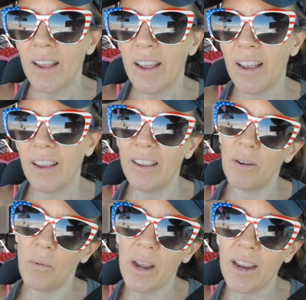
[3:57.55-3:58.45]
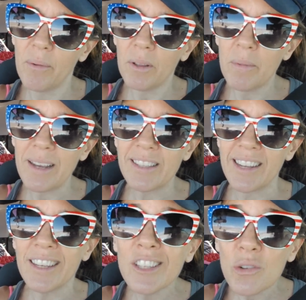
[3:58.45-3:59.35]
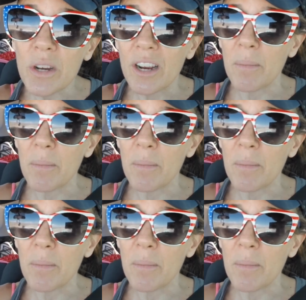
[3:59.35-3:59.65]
in a way, it really makes the history come